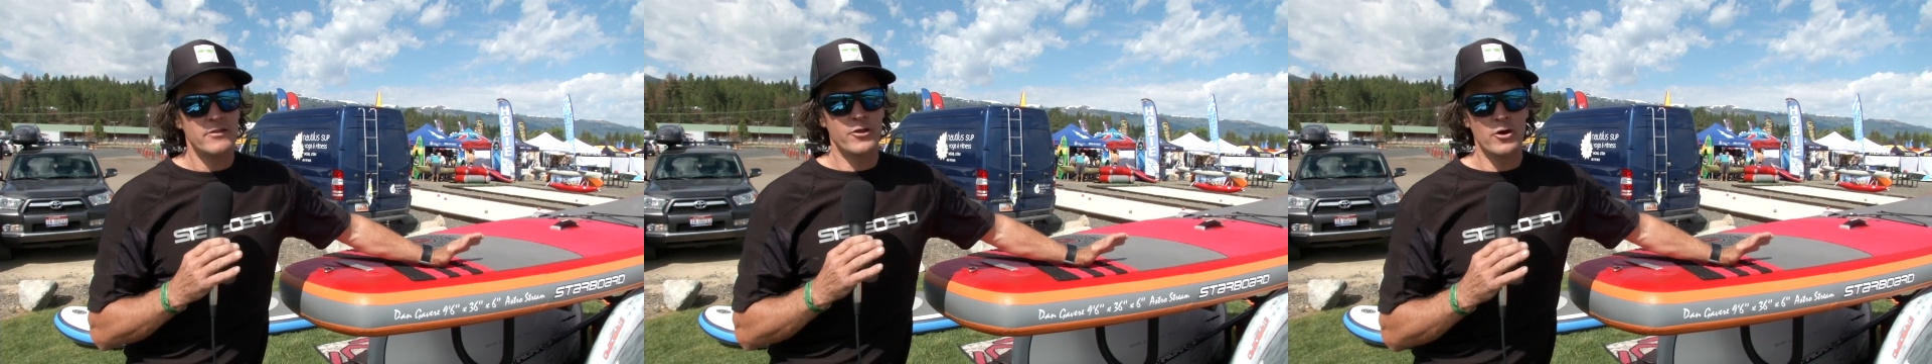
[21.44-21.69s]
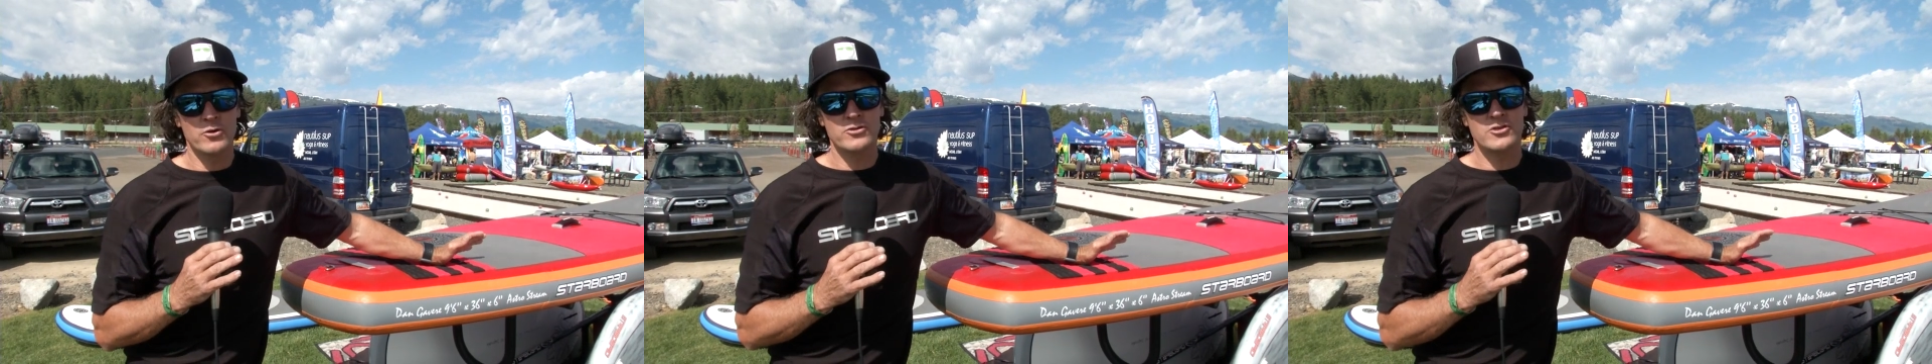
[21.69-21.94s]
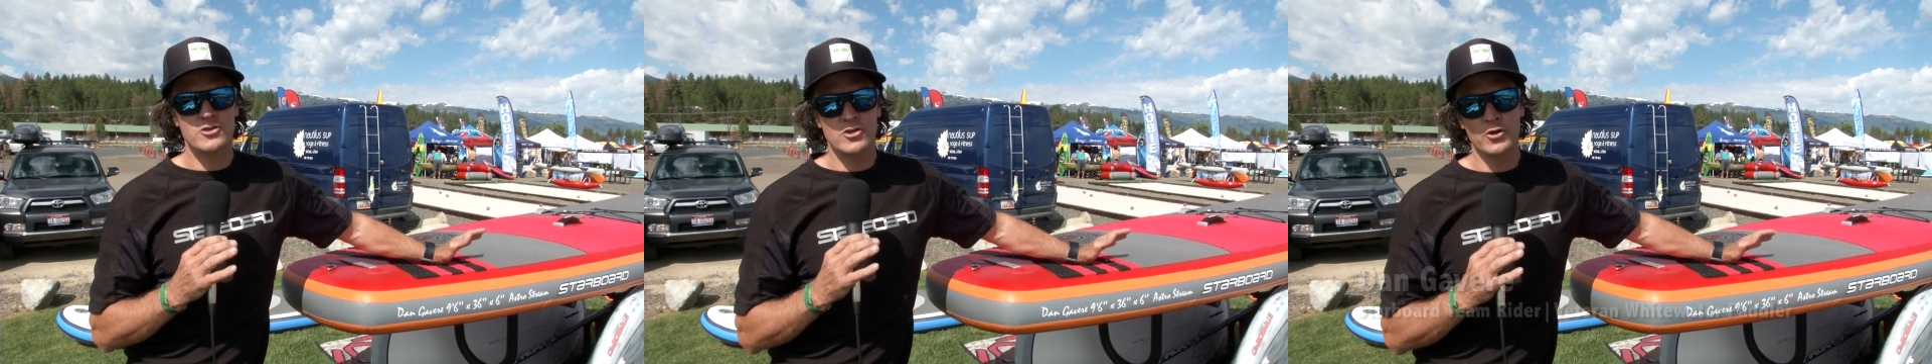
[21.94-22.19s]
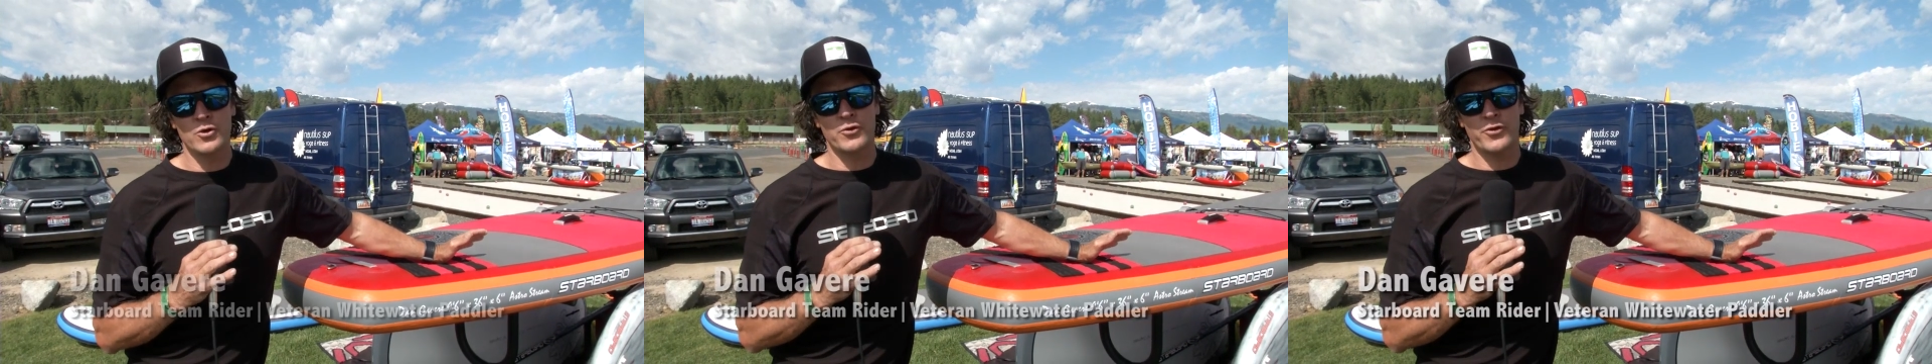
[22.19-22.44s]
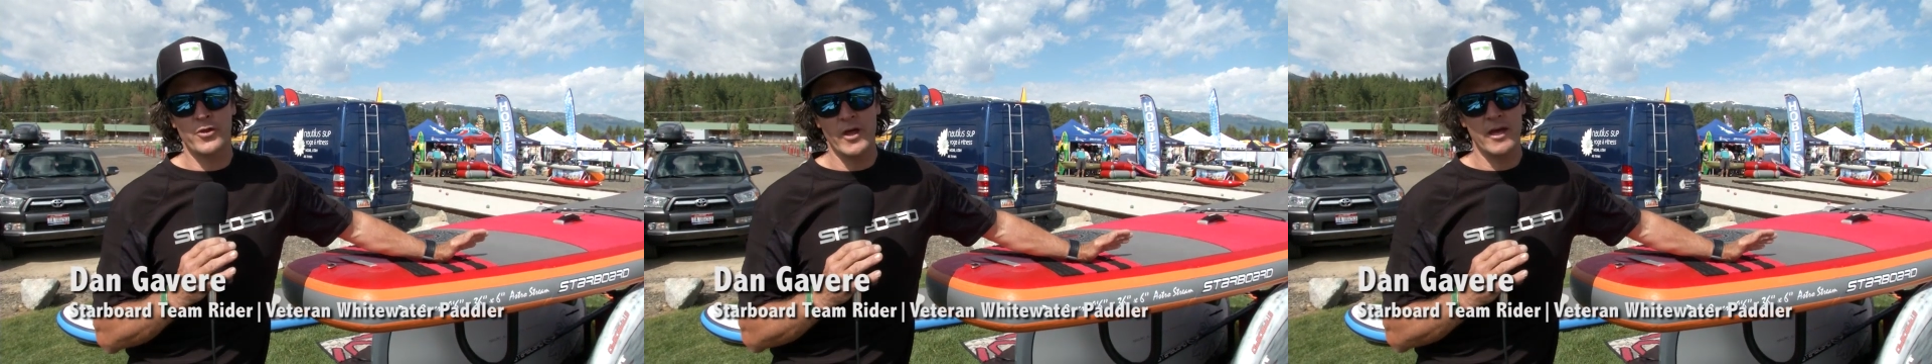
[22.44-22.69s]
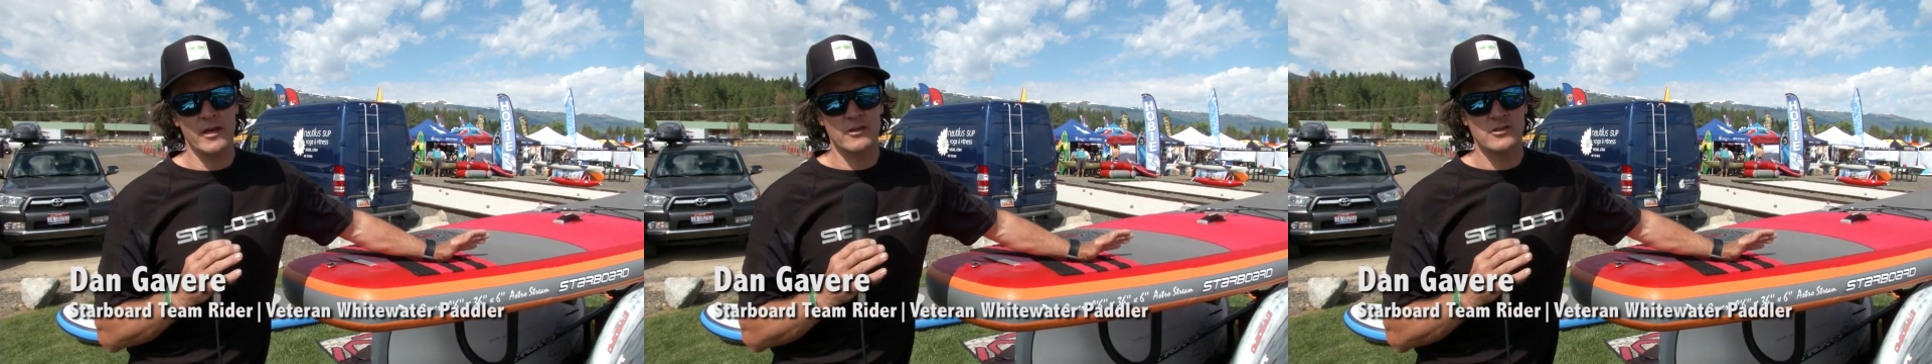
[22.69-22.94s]
Those two
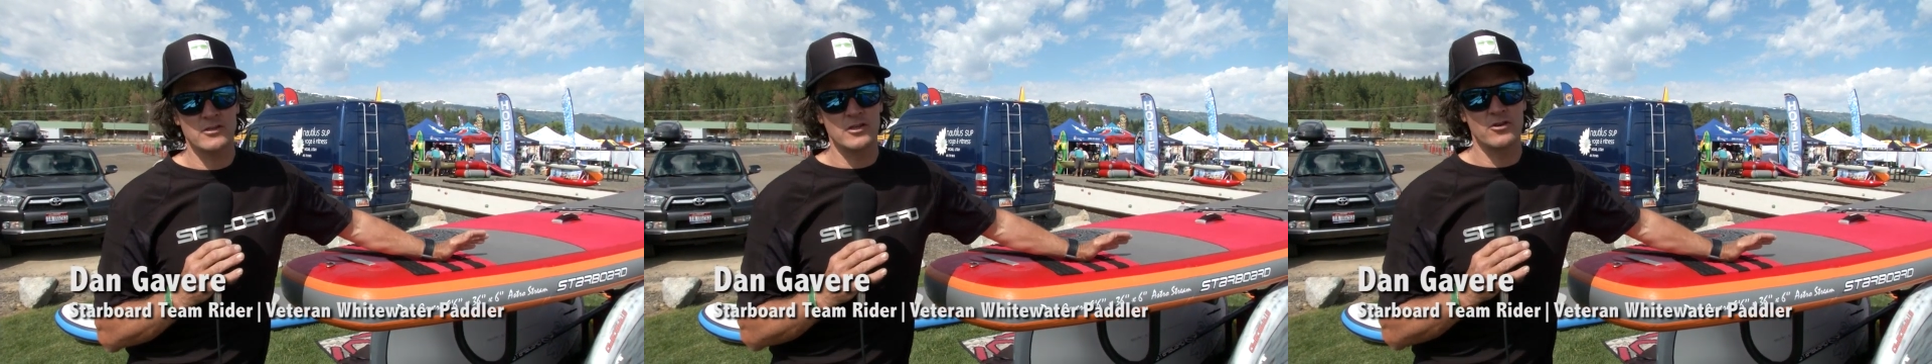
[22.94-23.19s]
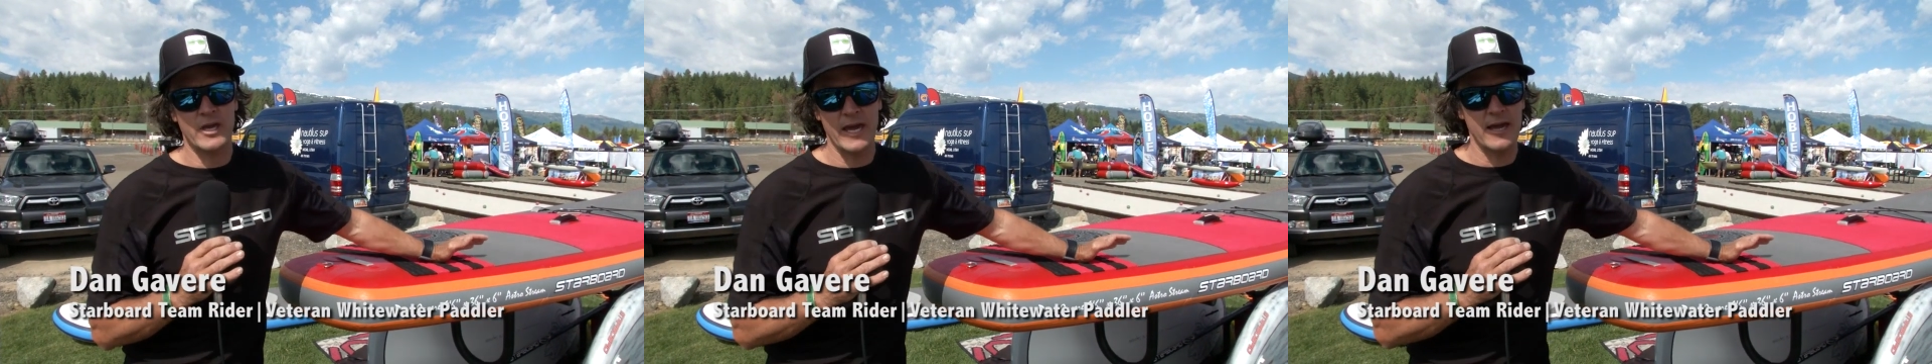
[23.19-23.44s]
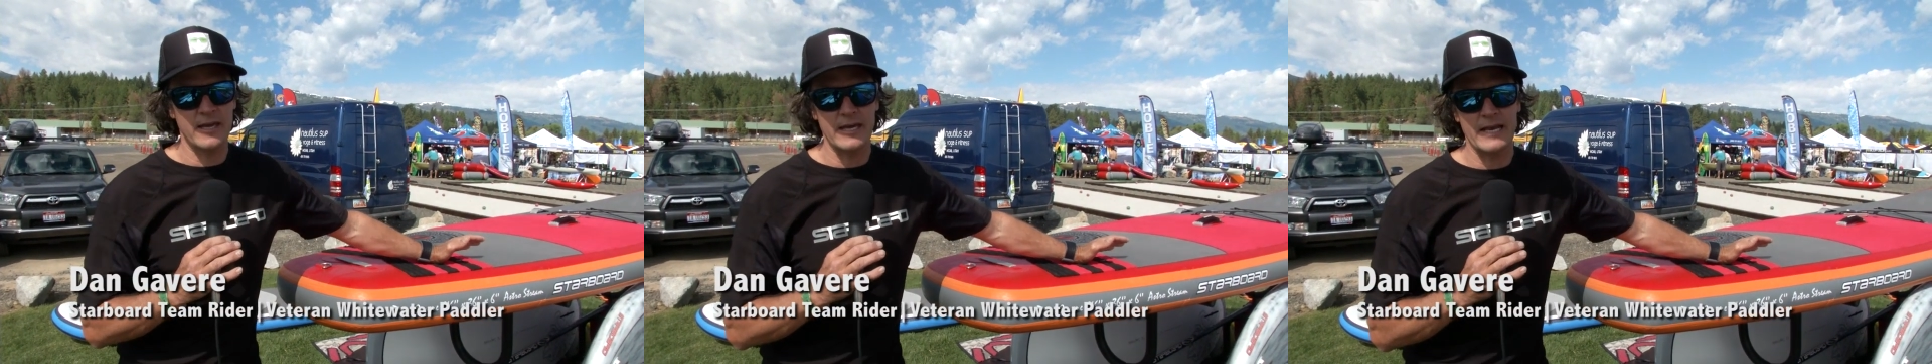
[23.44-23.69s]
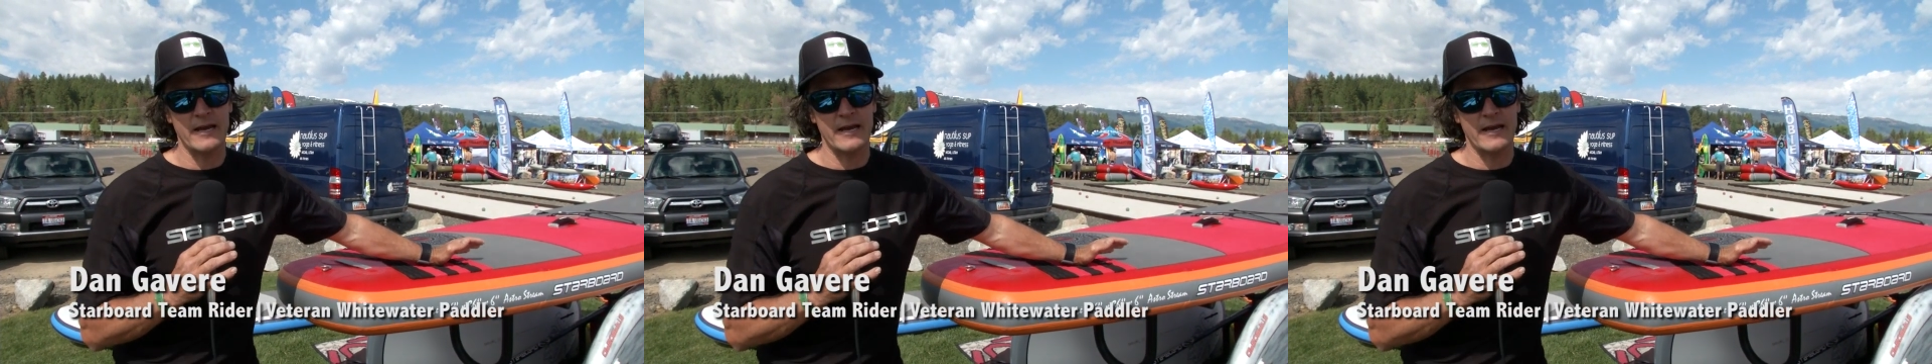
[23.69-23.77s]
things you can't get